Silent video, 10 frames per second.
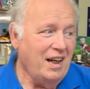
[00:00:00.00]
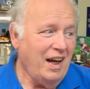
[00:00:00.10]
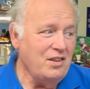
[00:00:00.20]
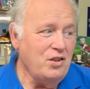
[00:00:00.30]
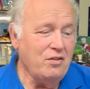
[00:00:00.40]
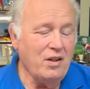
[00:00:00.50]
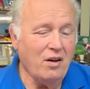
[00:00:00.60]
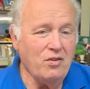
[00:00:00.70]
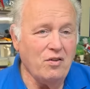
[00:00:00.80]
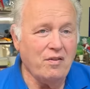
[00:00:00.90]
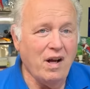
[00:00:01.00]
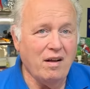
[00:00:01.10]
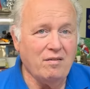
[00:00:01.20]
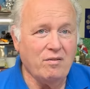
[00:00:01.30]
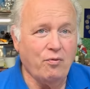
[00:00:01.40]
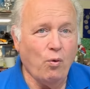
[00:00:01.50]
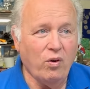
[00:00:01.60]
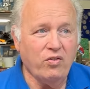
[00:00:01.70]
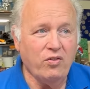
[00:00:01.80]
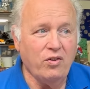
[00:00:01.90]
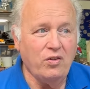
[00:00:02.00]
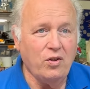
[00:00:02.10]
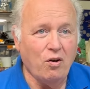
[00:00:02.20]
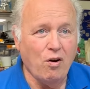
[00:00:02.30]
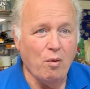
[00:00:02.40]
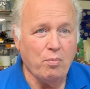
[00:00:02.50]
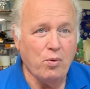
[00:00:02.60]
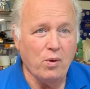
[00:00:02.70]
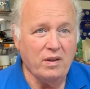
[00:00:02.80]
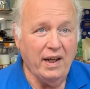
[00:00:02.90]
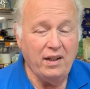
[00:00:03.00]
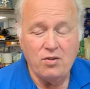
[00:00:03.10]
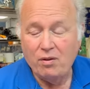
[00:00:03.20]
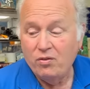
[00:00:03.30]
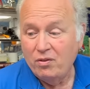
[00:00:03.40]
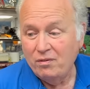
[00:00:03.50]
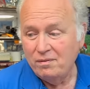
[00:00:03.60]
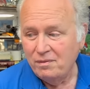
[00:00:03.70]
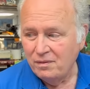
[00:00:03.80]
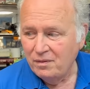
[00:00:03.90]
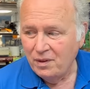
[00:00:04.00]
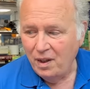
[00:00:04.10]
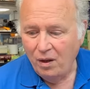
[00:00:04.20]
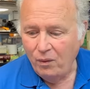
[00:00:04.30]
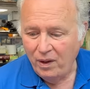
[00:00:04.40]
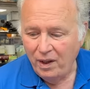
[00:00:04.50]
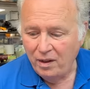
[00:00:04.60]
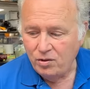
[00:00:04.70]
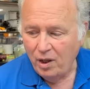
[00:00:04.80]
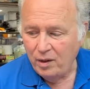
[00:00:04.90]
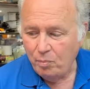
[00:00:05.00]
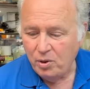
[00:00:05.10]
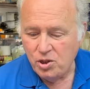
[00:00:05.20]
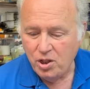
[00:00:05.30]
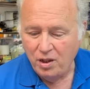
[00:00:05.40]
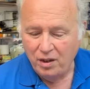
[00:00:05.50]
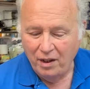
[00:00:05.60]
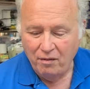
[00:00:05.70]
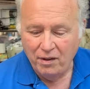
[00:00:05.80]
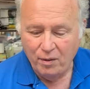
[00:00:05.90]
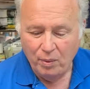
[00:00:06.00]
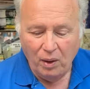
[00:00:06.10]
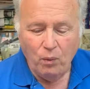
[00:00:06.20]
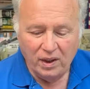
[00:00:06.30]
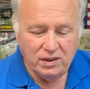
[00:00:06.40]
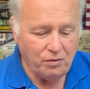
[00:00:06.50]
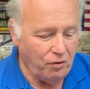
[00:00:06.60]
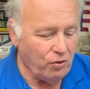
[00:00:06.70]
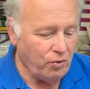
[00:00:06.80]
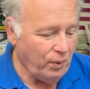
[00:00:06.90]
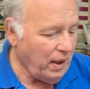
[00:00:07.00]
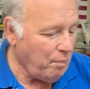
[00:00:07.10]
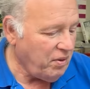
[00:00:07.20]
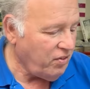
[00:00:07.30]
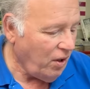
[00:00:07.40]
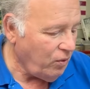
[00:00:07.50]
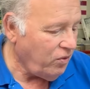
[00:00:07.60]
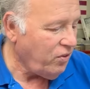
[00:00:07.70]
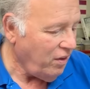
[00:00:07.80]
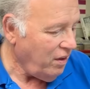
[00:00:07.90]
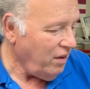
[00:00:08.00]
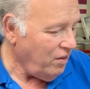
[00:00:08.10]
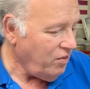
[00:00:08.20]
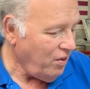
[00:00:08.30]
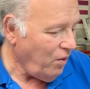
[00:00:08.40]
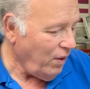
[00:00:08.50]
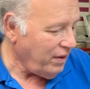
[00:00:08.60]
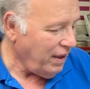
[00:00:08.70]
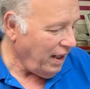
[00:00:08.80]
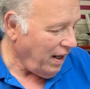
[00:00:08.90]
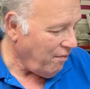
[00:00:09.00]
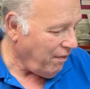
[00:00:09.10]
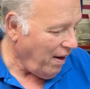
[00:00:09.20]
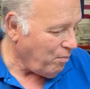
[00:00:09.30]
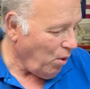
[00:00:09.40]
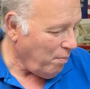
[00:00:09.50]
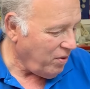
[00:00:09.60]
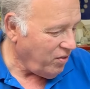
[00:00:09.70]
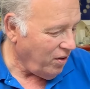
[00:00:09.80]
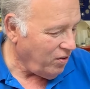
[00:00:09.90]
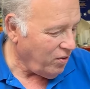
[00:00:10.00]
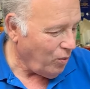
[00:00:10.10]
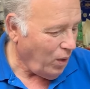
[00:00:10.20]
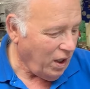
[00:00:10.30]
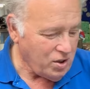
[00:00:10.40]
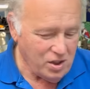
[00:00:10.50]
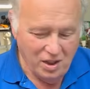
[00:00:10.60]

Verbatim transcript: and you you know you've got forces in Europe who are dangerous, you know, and they're trying to push in on everything. But I watched the first three episodes so I think I got five more episodes to watch.